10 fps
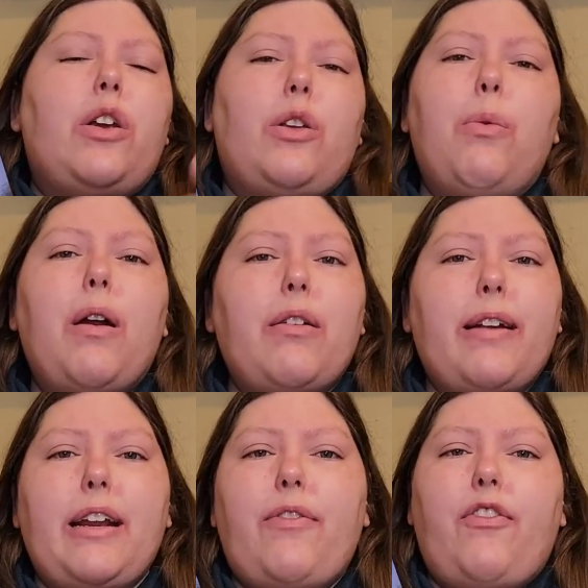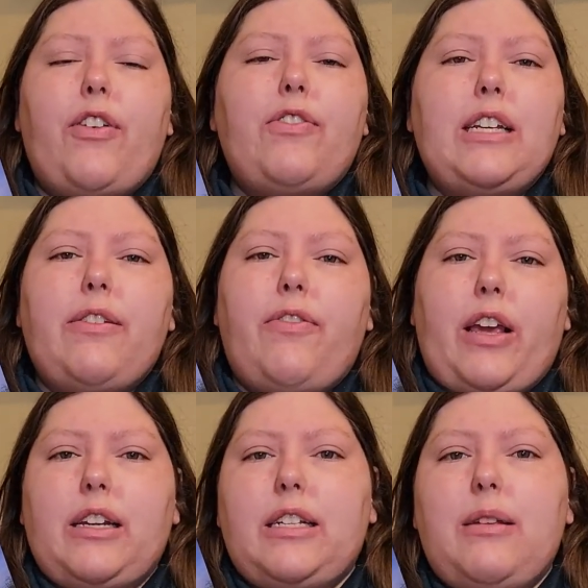You want to read 15
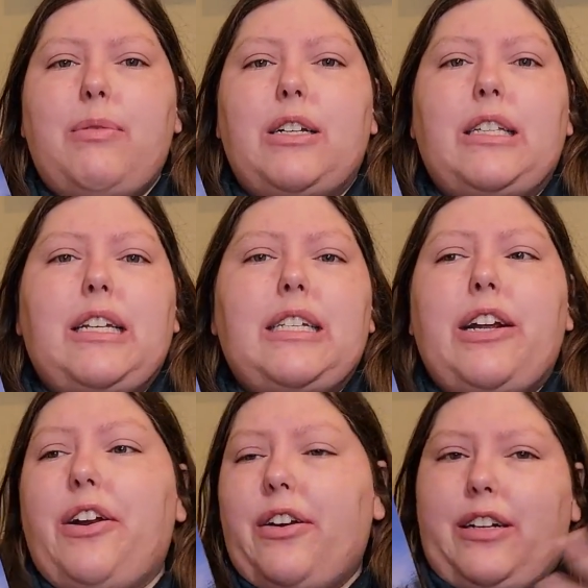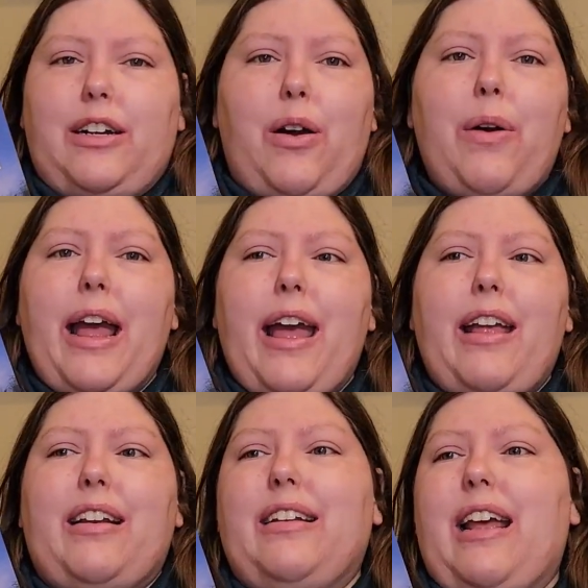fantasy books this year? Go
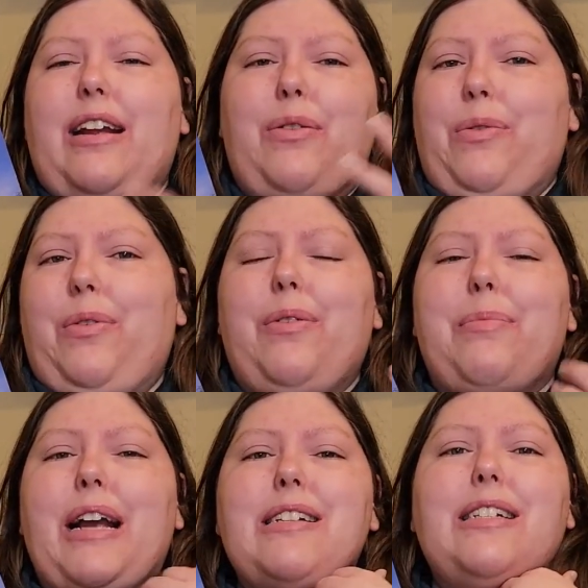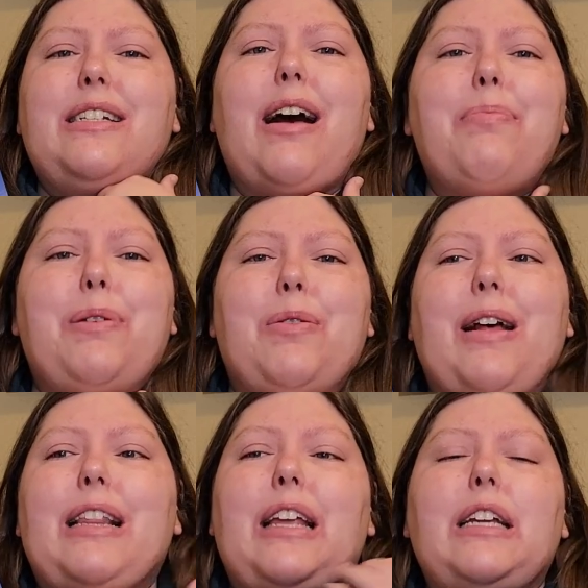ahead. Like, who am I to stop you?
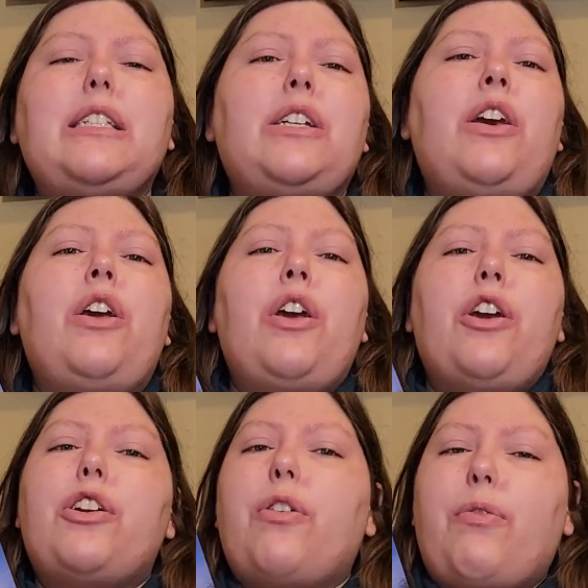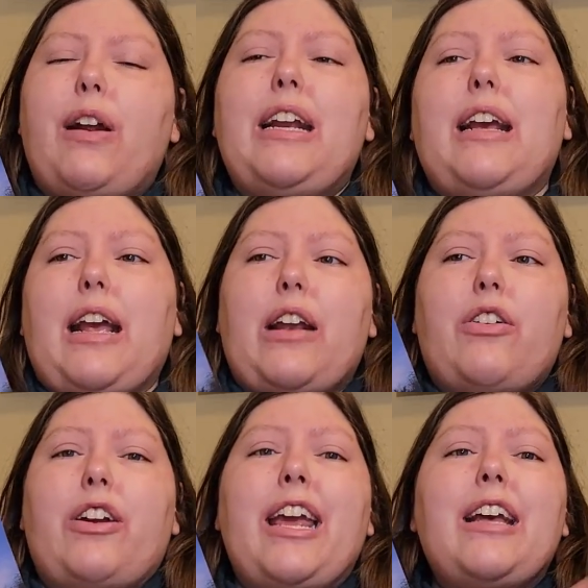At least you're reading. And
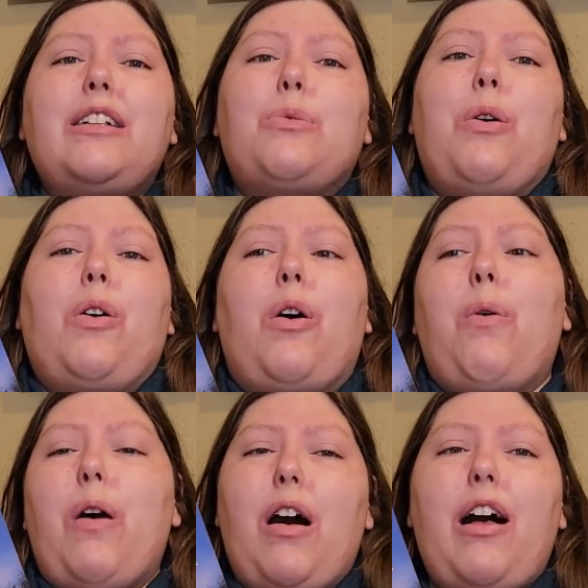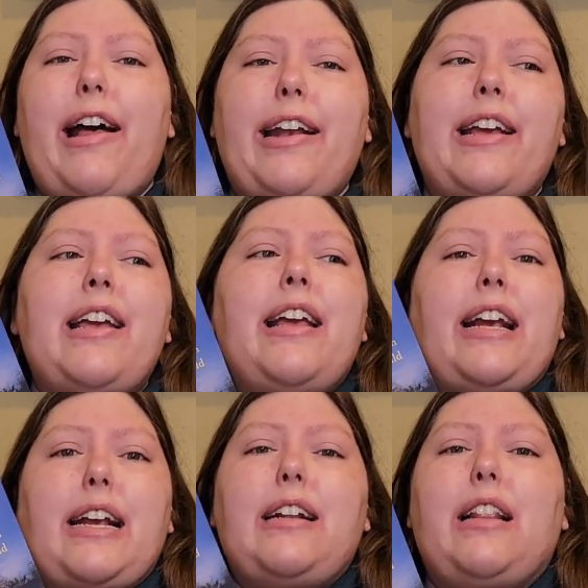her kids will go on
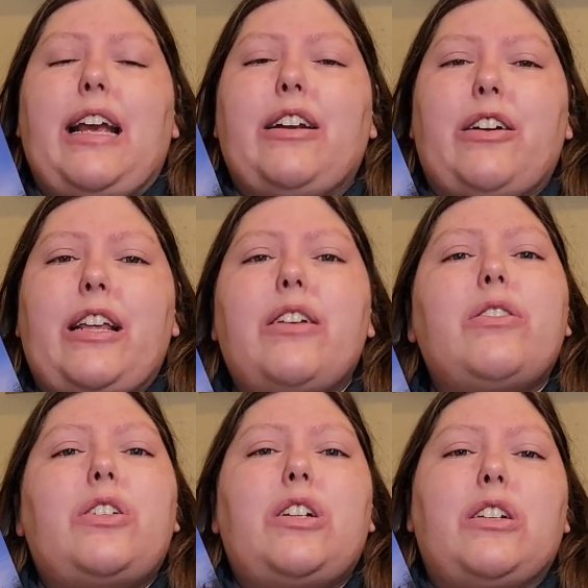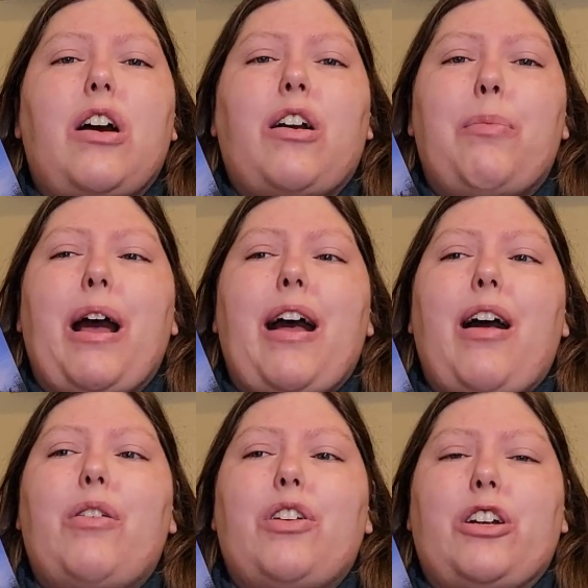in later years to talk about
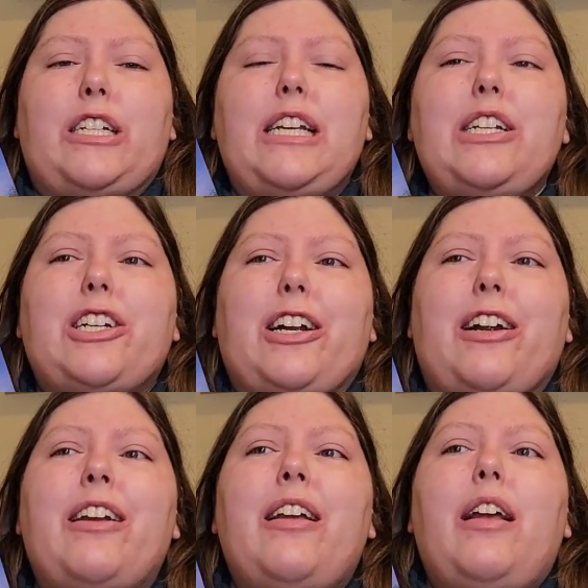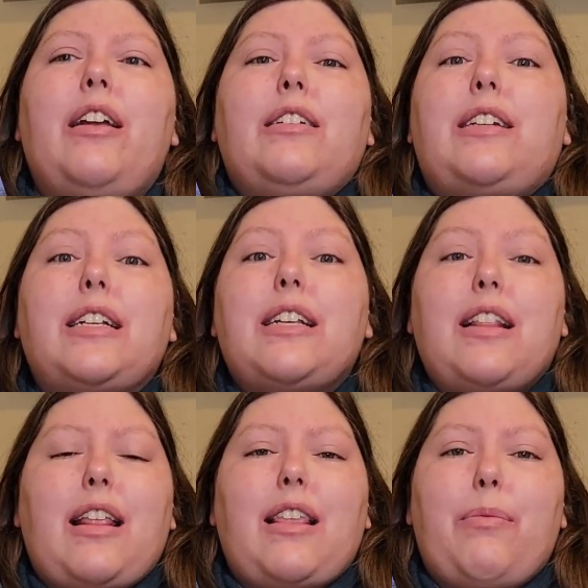how their teacher doesn't
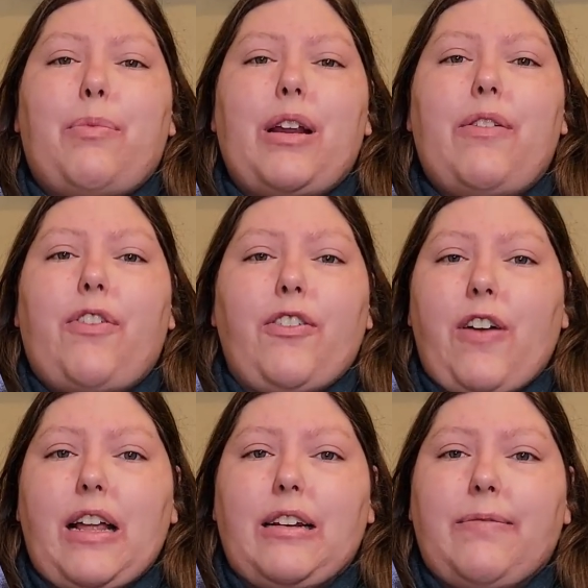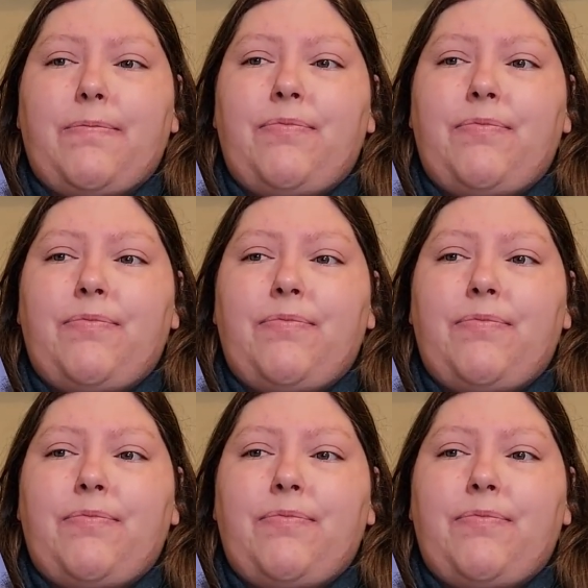let them read for fun.